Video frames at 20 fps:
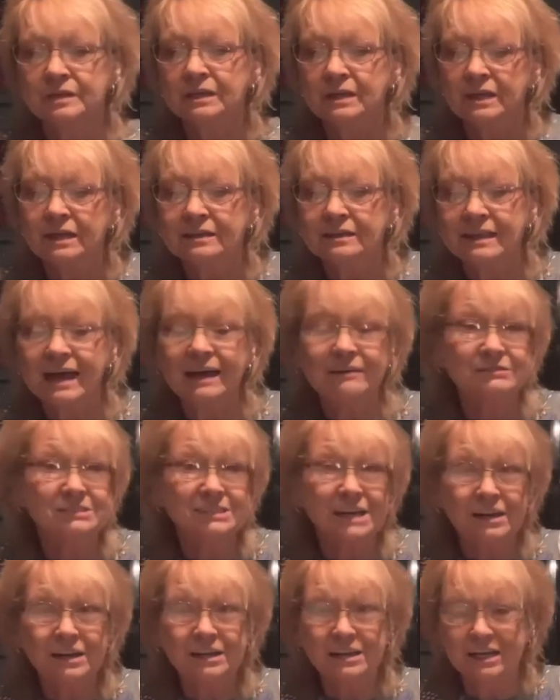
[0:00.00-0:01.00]
That was on
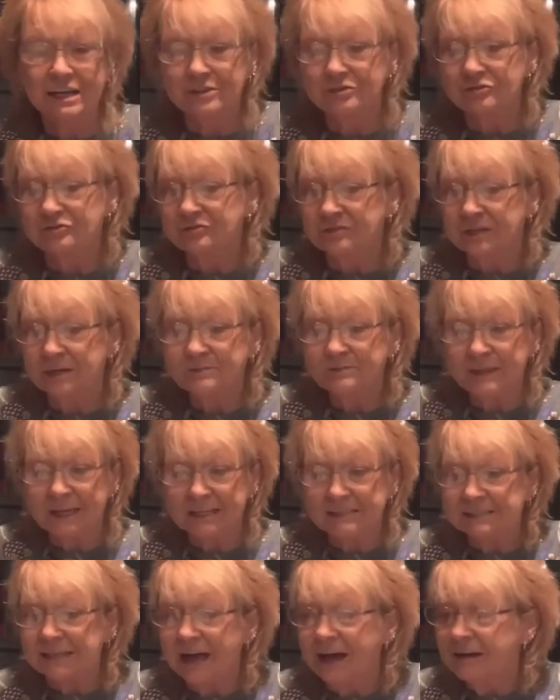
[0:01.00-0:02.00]
another trip. That's
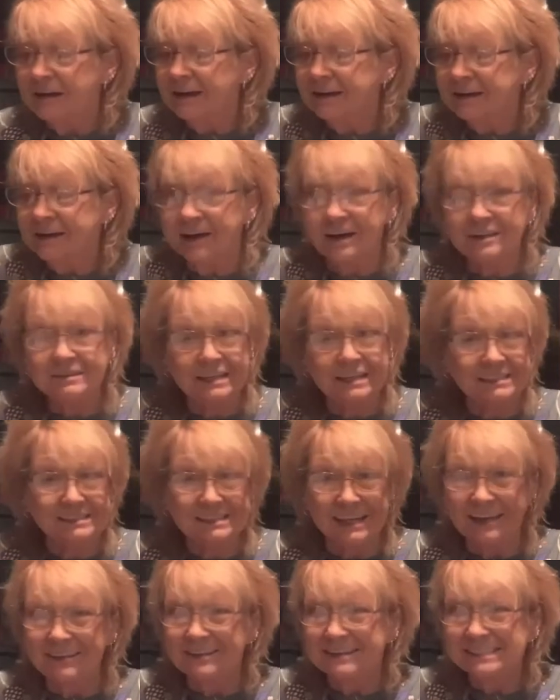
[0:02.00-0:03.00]
all I got. That's
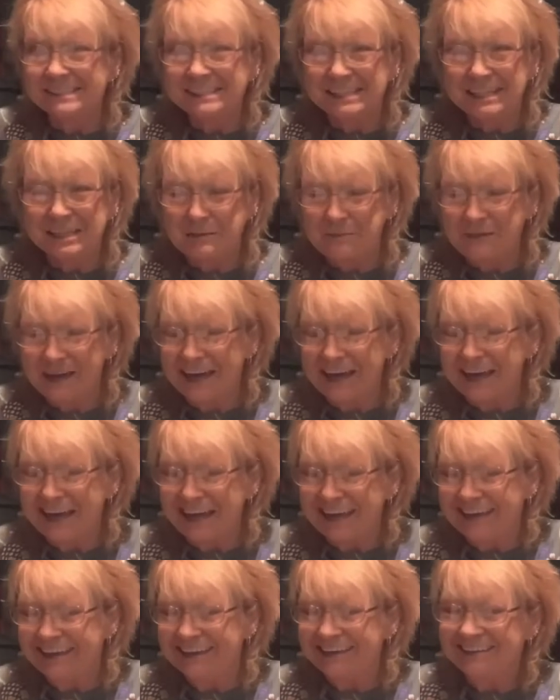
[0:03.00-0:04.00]
all that's in the bag.
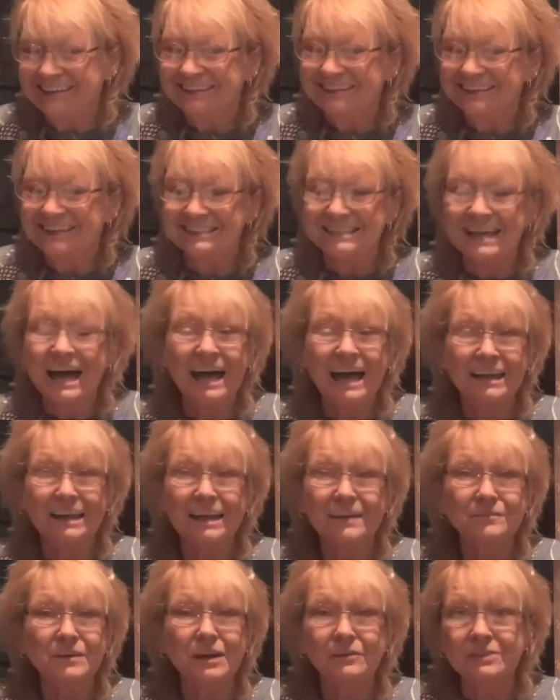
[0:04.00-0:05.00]
Because I left
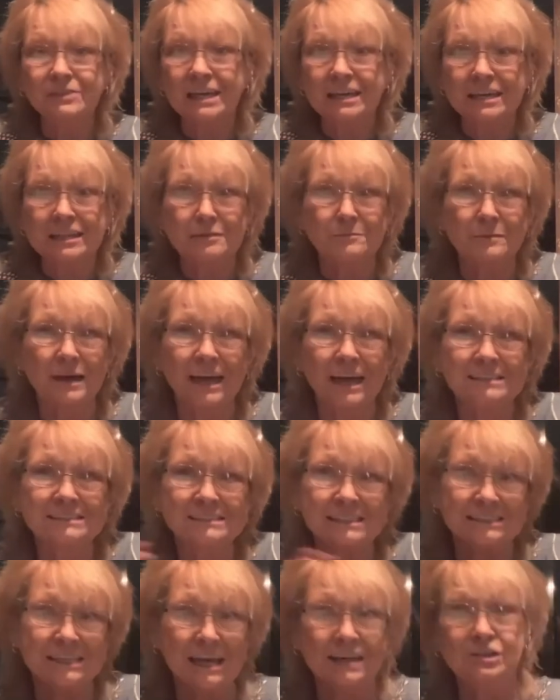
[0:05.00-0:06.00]
everything in the bag because
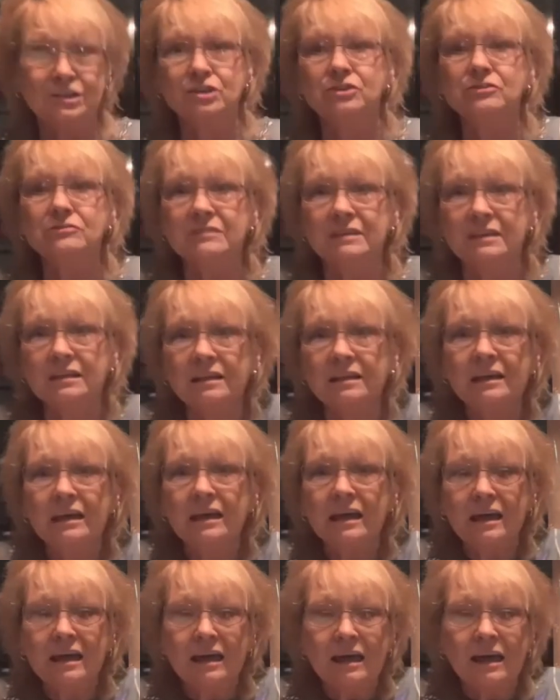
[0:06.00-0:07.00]
I knew that
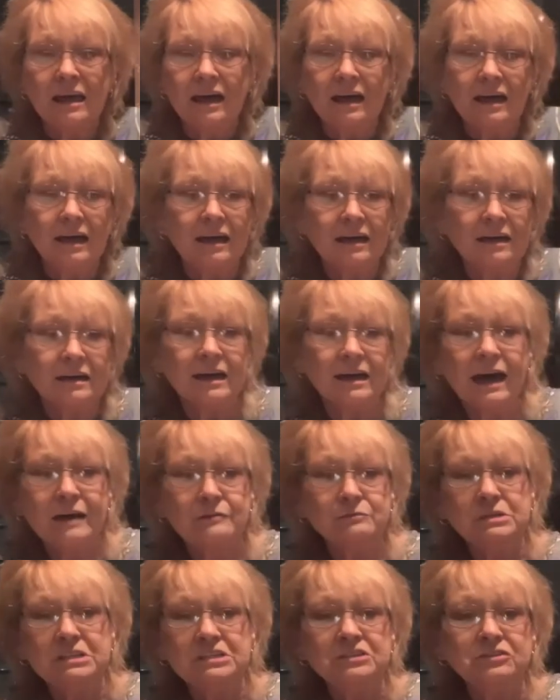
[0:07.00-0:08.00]
I
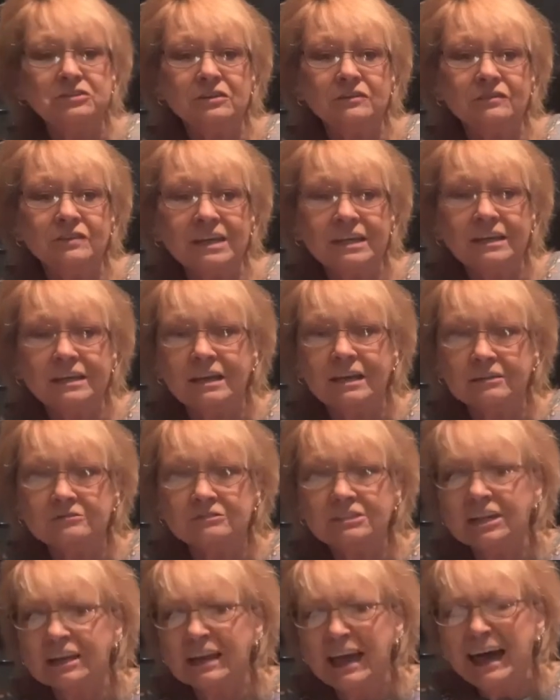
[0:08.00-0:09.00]
wouldn't do a video
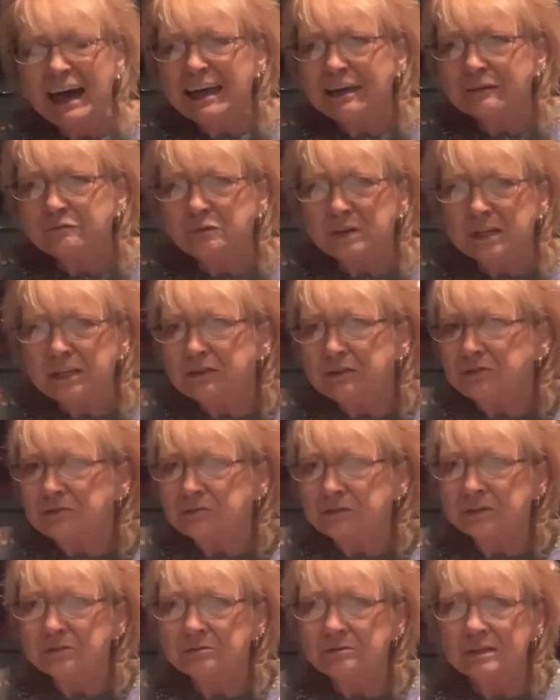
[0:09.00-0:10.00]
till I had went
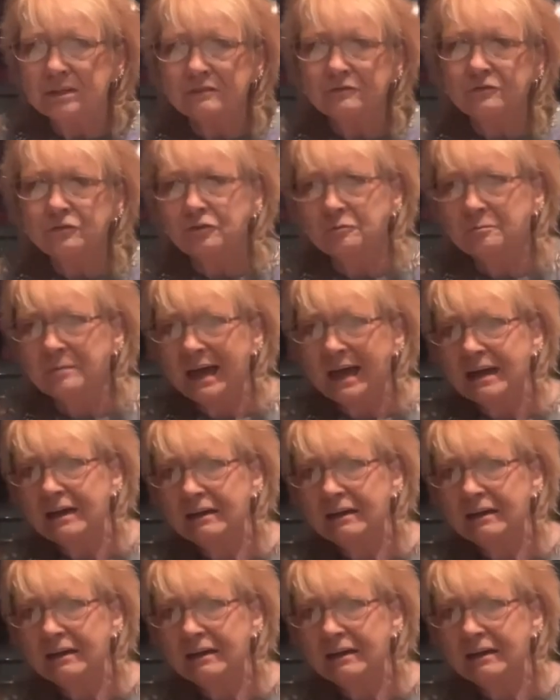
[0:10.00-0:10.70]
through it for about